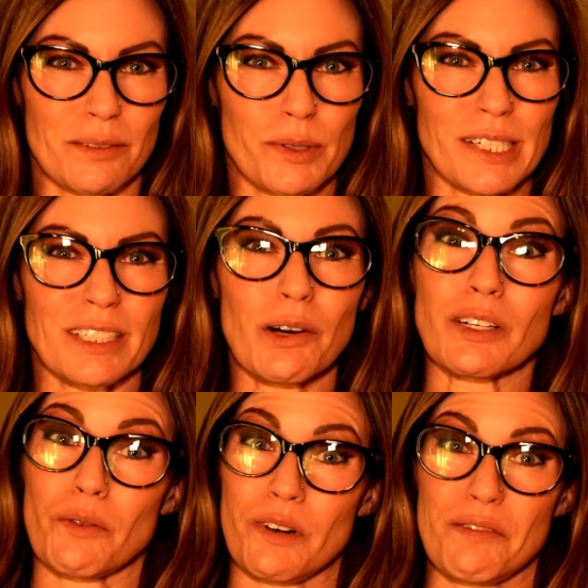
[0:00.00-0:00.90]
Well, I know I
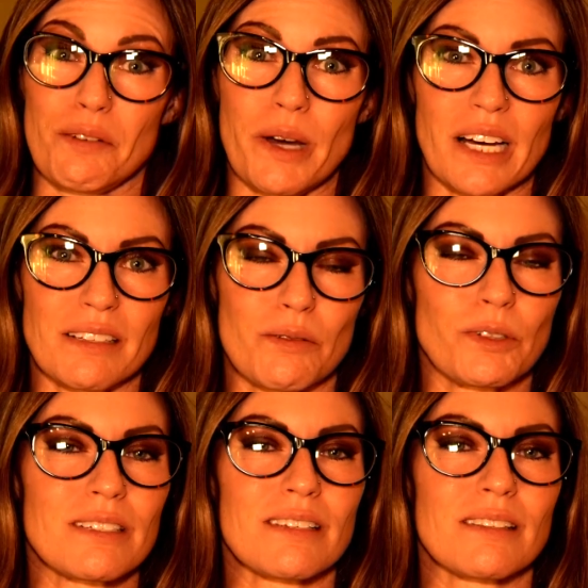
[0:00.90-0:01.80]
don't want to feel bad. So
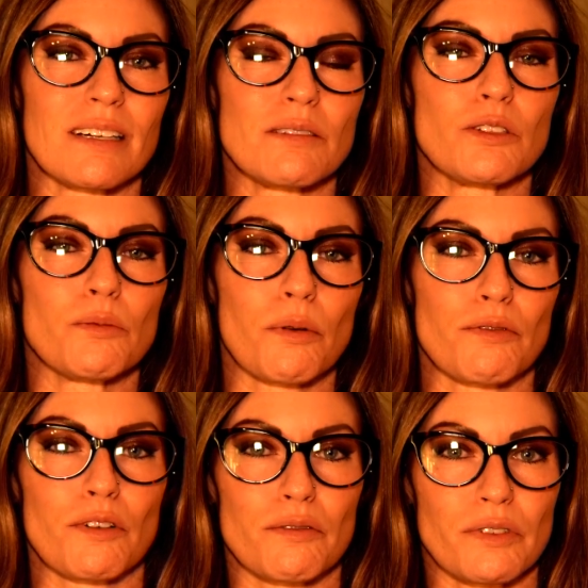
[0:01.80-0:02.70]
what is it that I do
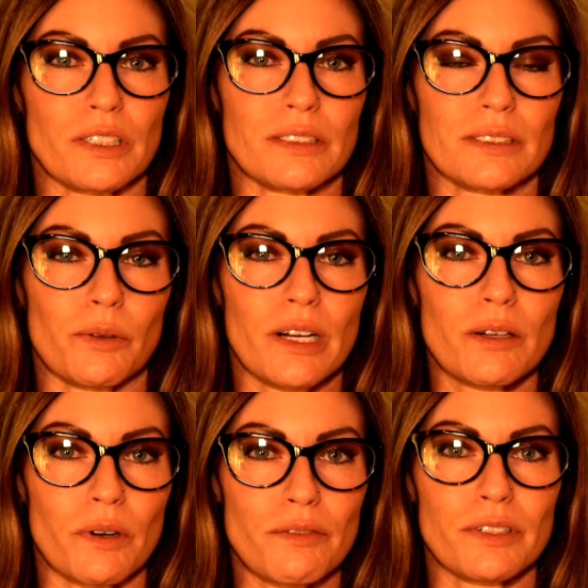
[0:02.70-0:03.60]
prefer to feel? Well,
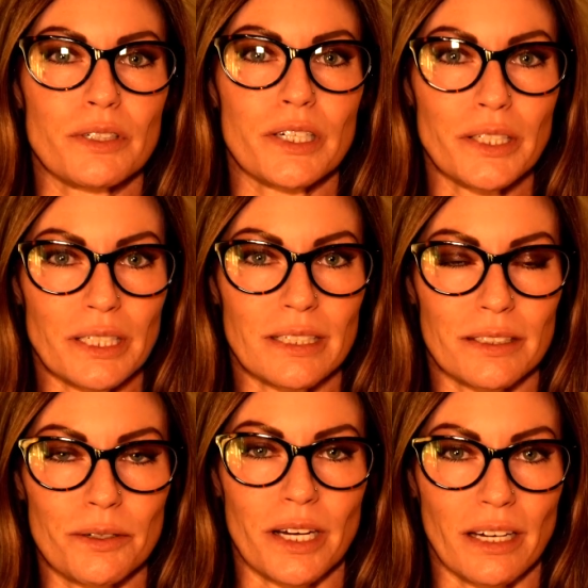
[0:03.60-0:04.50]
I want to feel good.
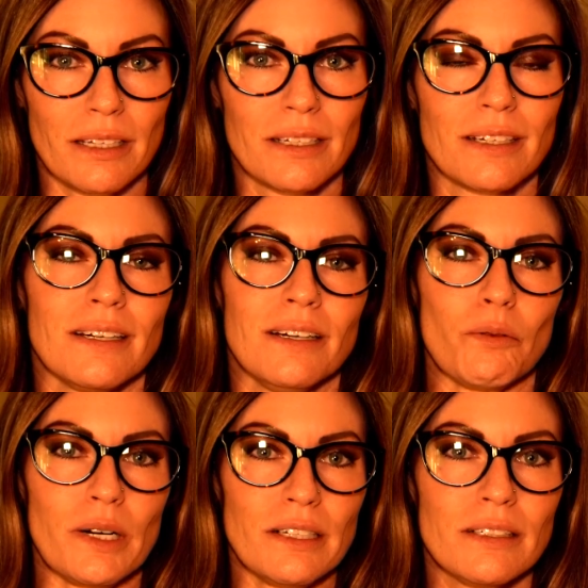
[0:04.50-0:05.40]
Okay.
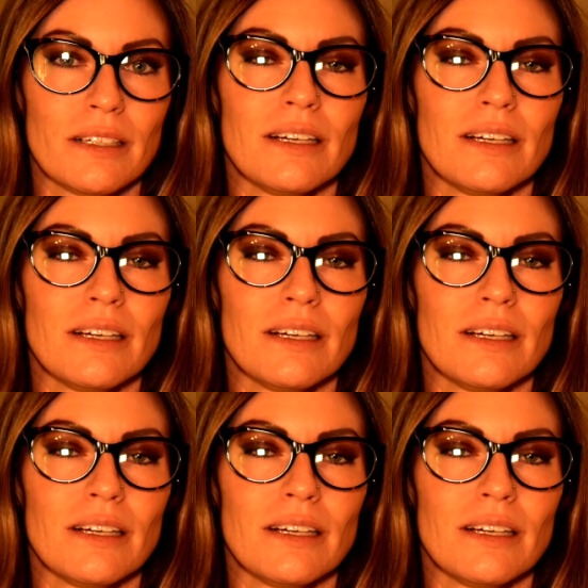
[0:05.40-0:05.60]
Well,